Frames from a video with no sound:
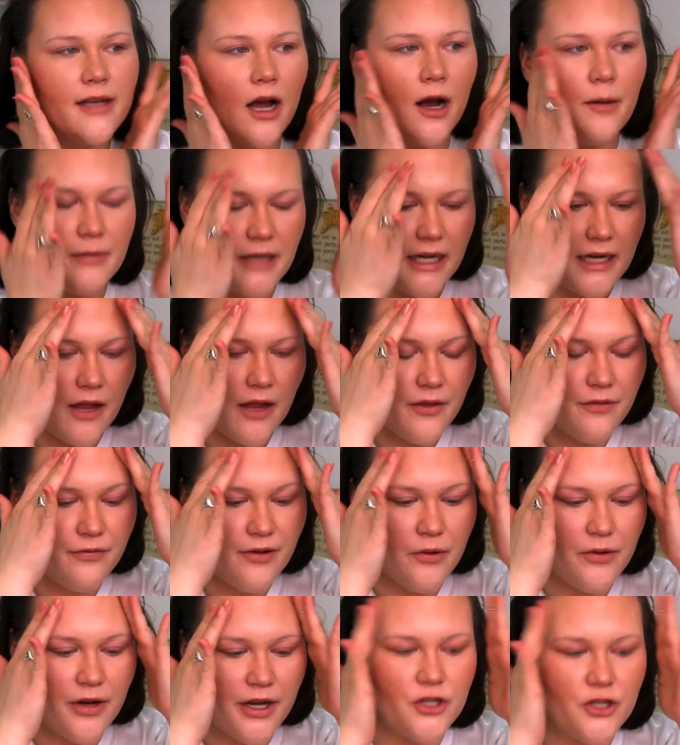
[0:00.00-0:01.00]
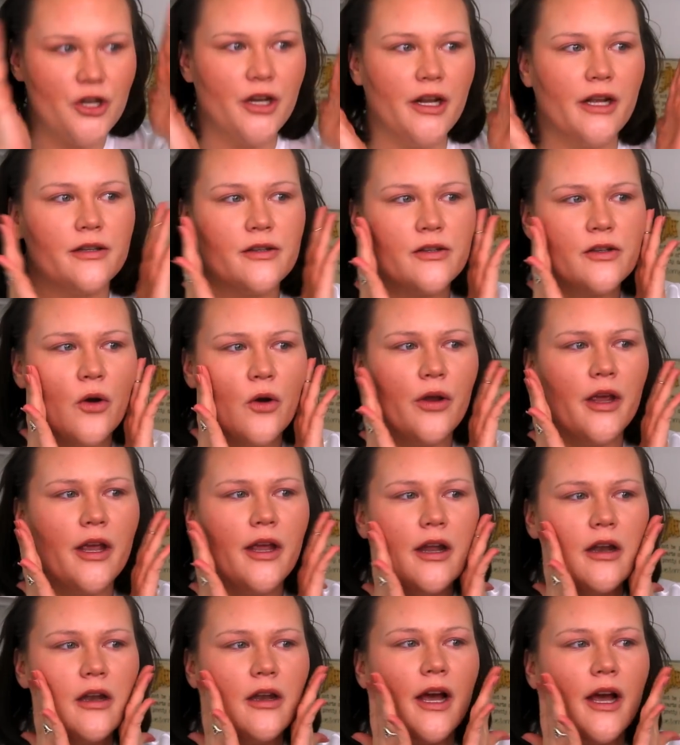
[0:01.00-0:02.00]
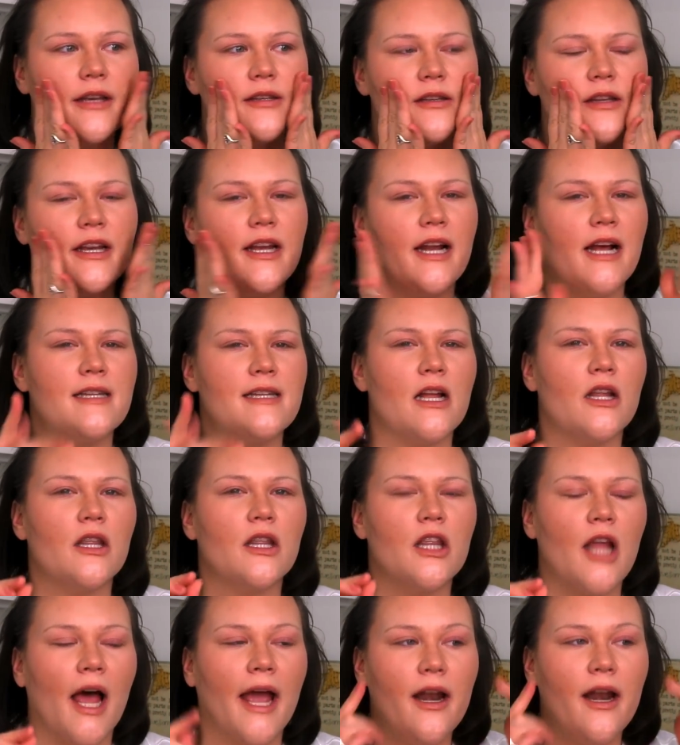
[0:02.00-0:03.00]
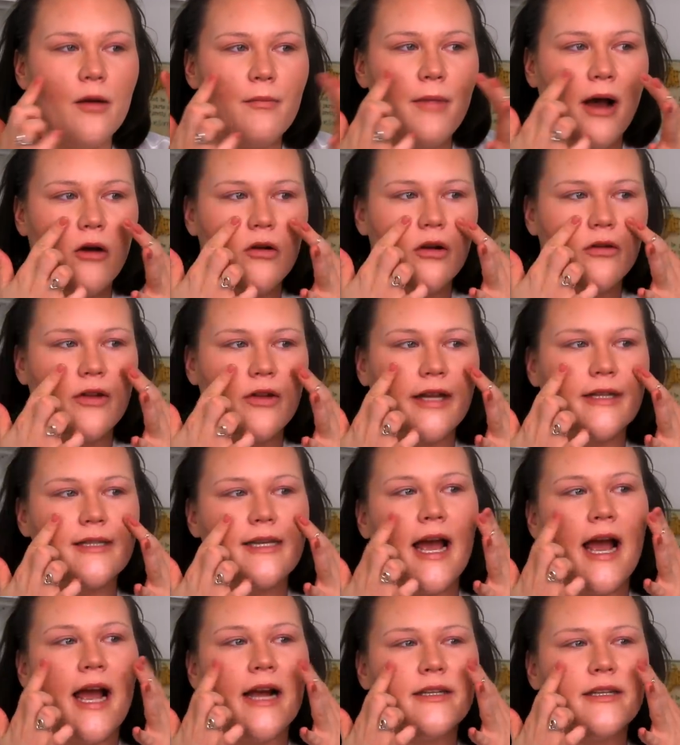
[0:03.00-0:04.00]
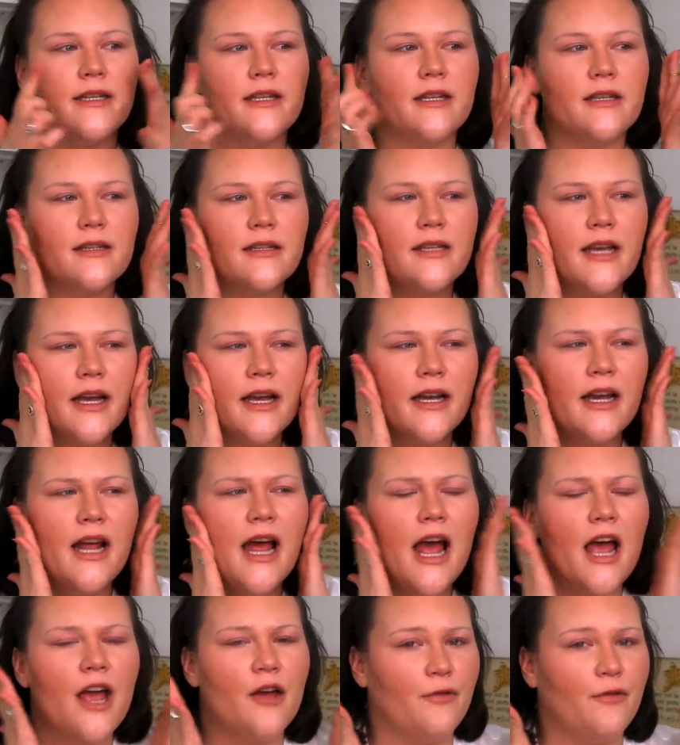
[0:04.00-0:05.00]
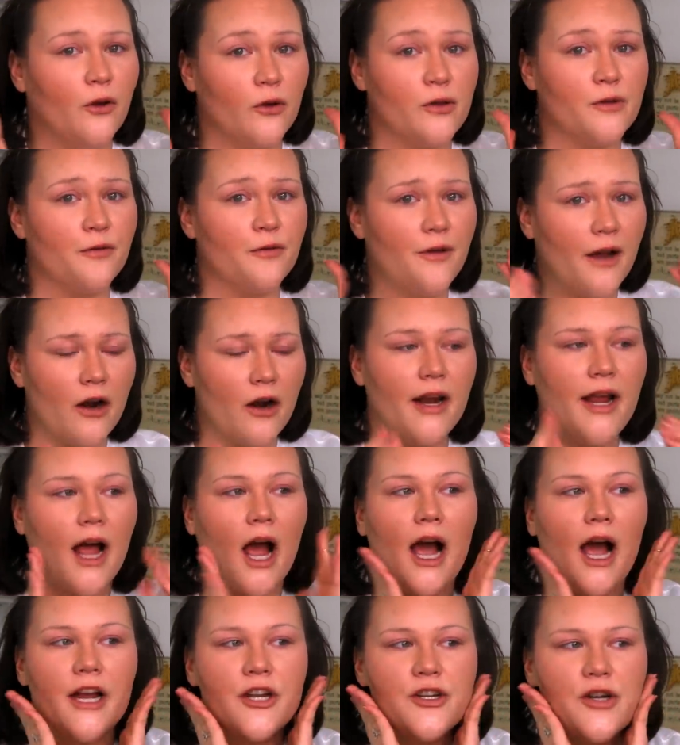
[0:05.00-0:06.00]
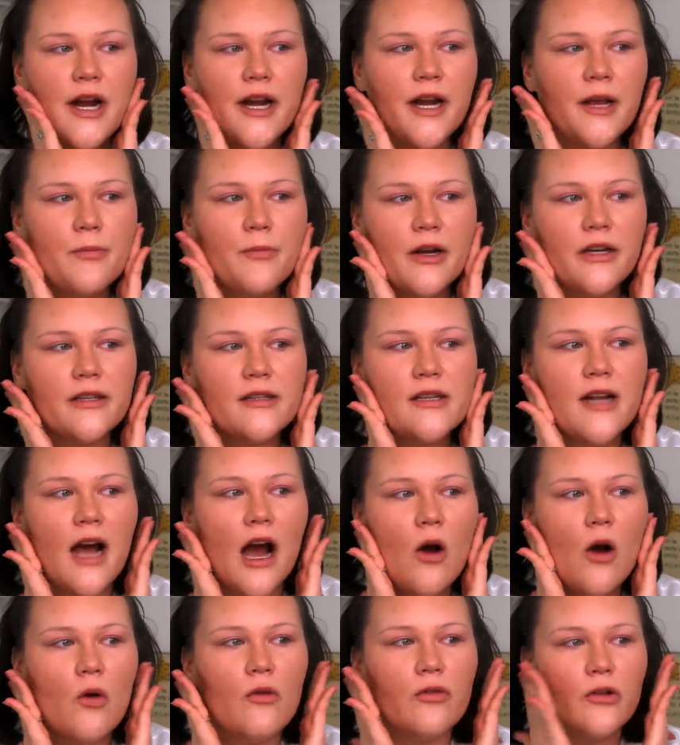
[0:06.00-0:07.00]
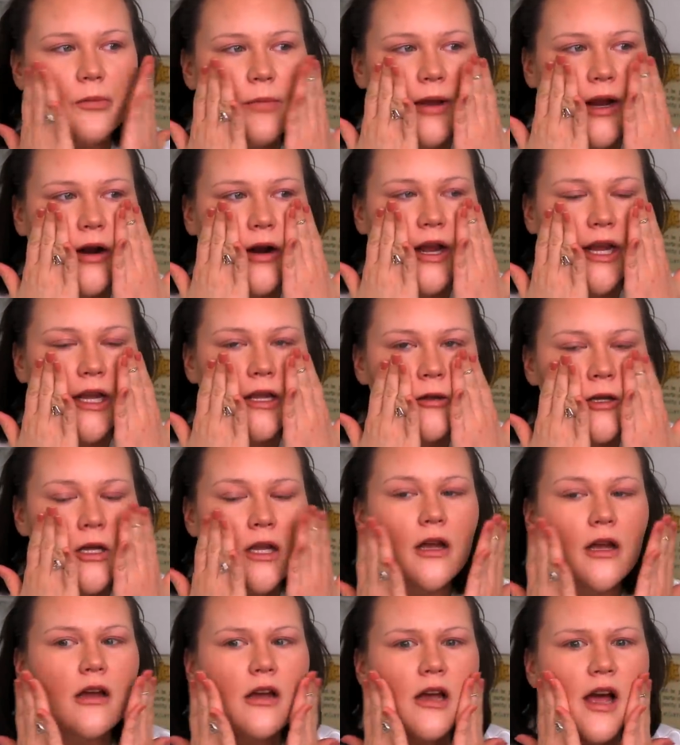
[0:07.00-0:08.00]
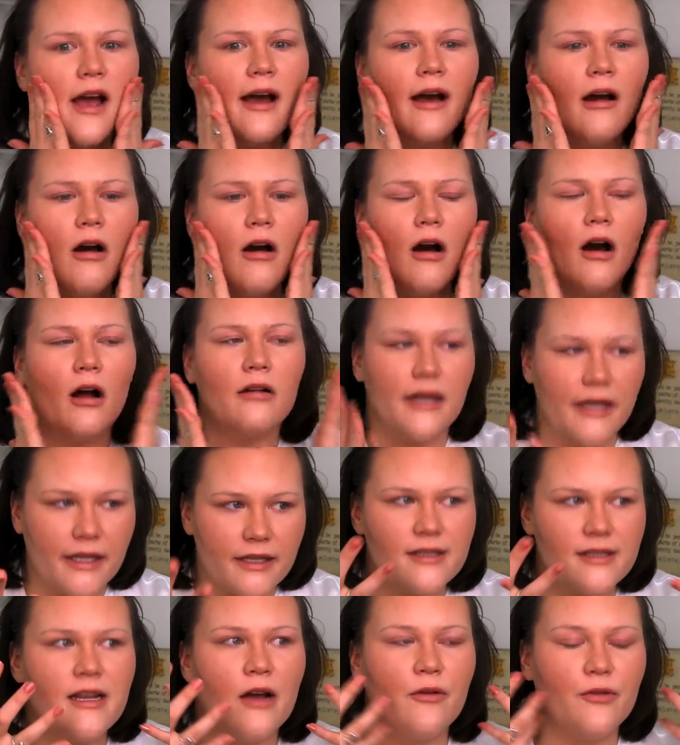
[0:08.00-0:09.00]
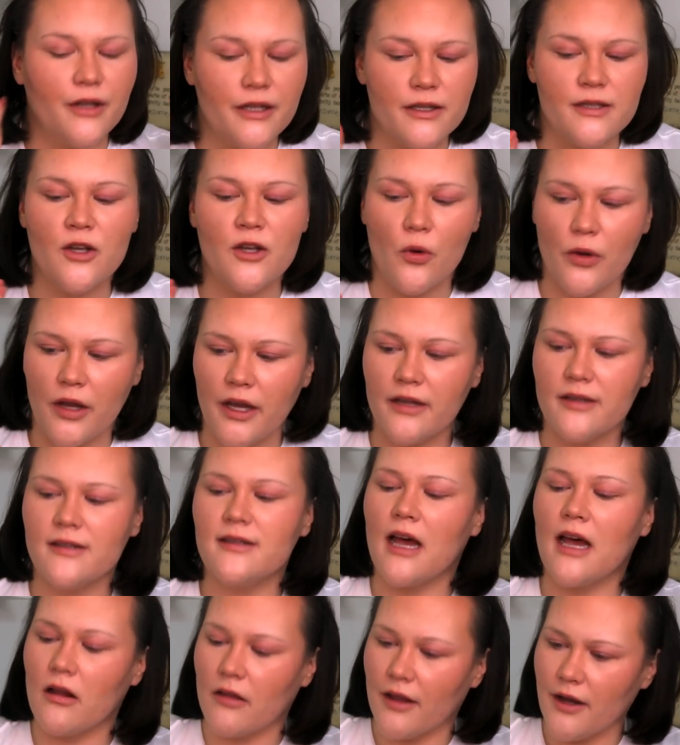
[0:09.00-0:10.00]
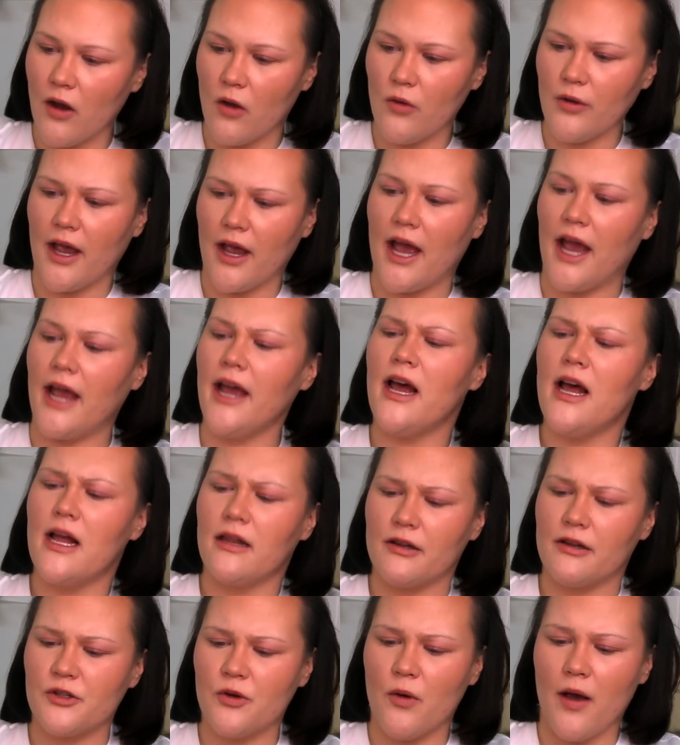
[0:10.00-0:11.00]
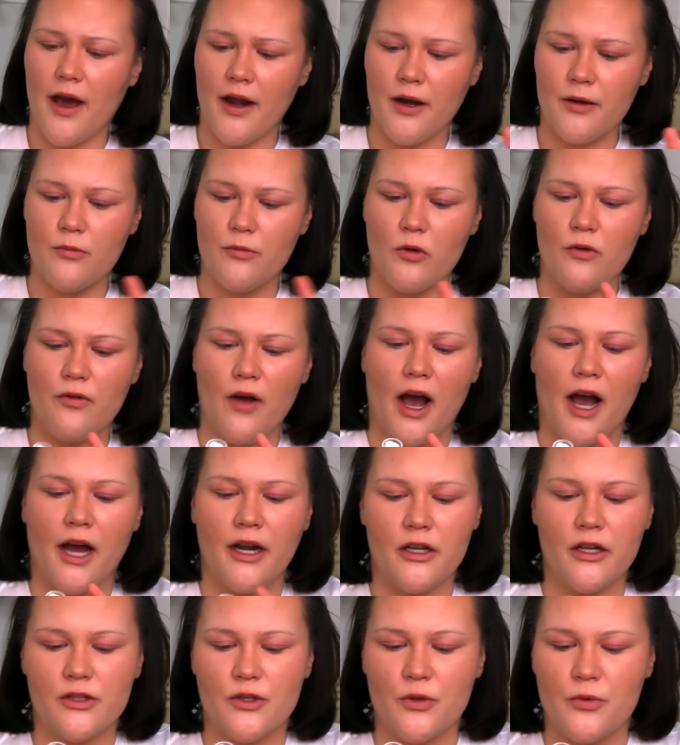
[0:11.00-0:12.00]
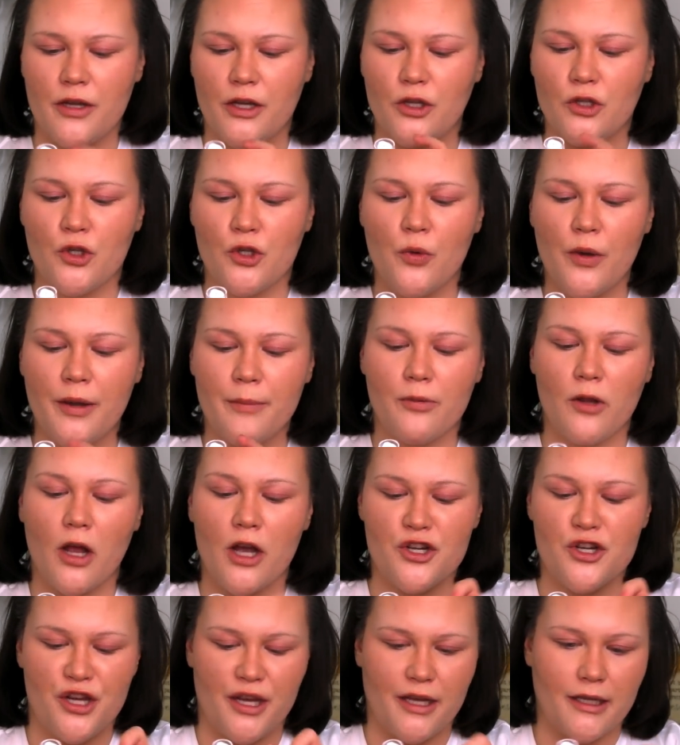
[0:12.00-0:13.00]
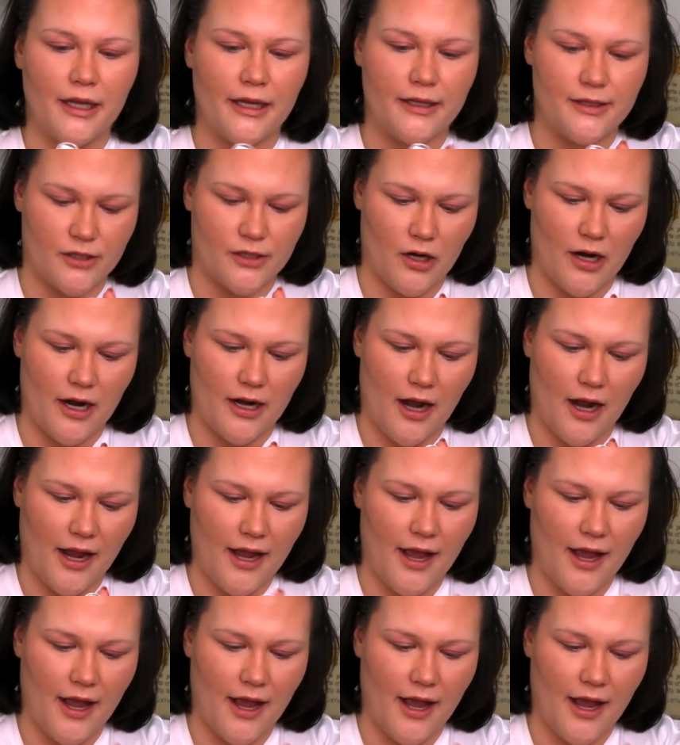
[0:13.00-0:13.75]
update on the foundation. It's soaking in nicely. It has a light amount of like tack to the skin. It feels very hydrating, but it's not overbearing at all. Like, it's definitely soaking and settling. Okay, let's go ahead and move on to the Dewy Blush Elixir, and I